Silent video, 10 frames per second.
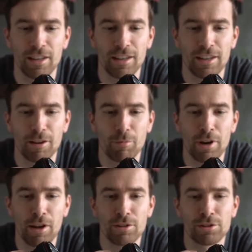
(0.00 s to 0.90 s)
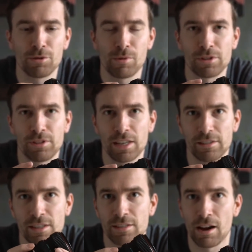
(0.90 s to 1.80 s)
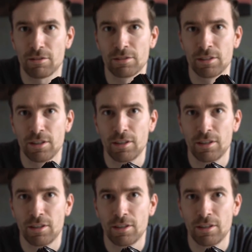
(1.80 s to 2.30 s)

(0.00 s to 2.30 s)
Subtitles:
but I also want to test this out.